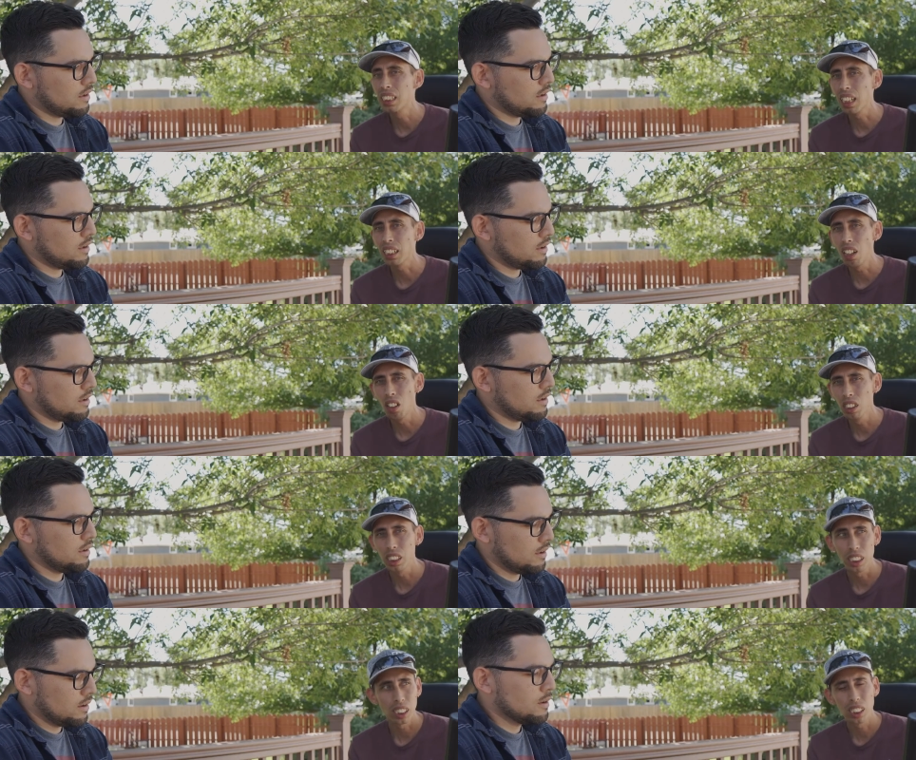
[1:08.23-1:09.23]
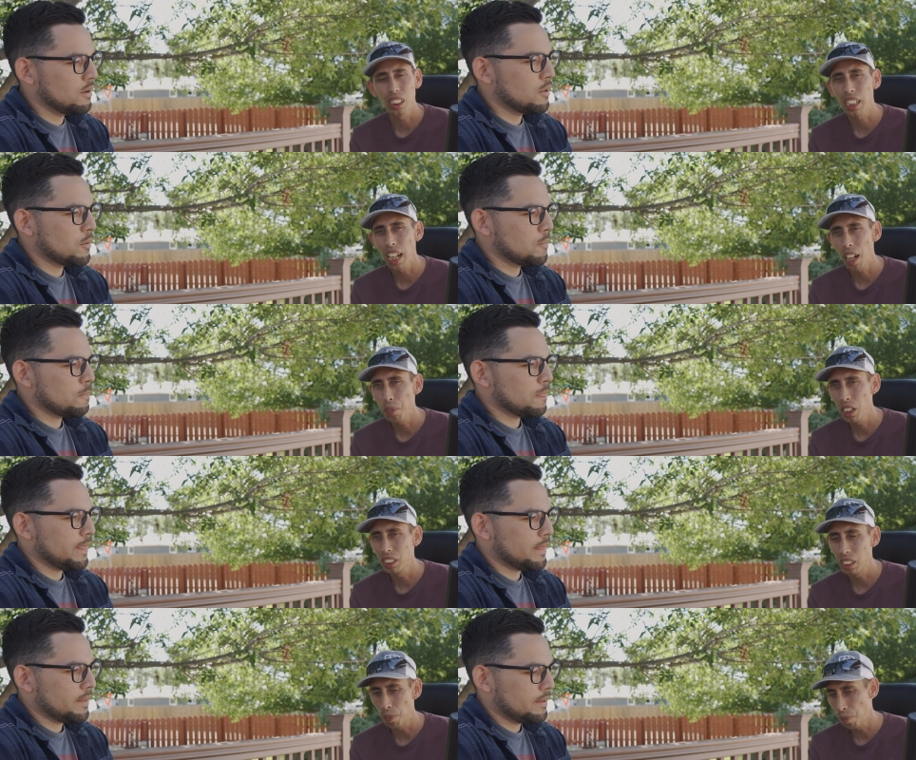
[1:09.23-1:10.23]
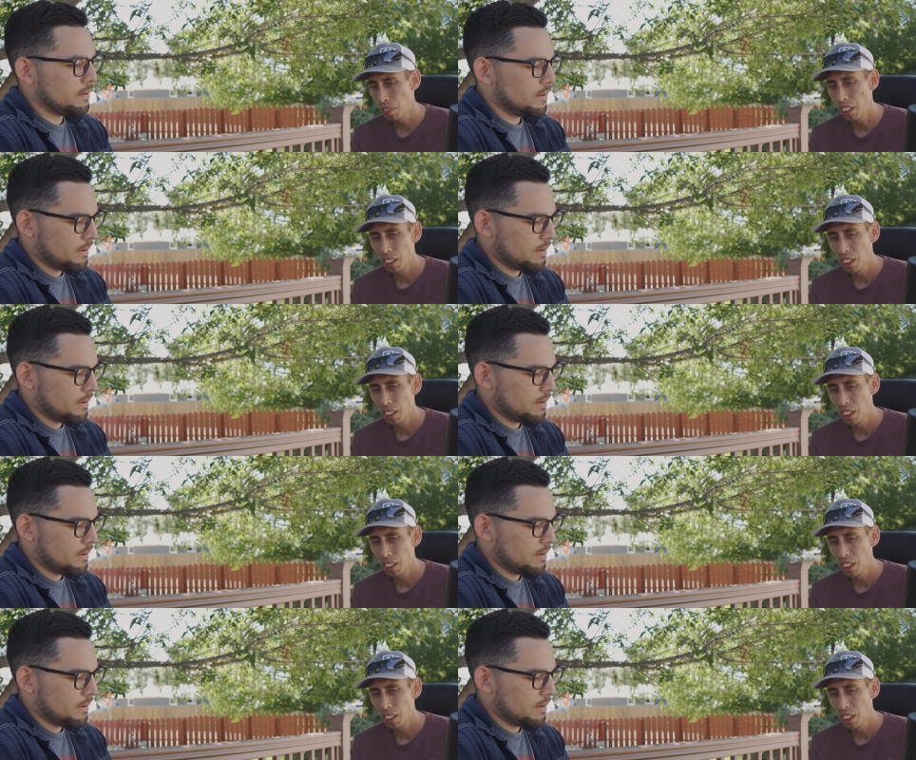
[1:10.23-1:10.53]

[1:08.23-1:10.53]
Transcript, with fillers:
Speaker 1: technology such as cameras and,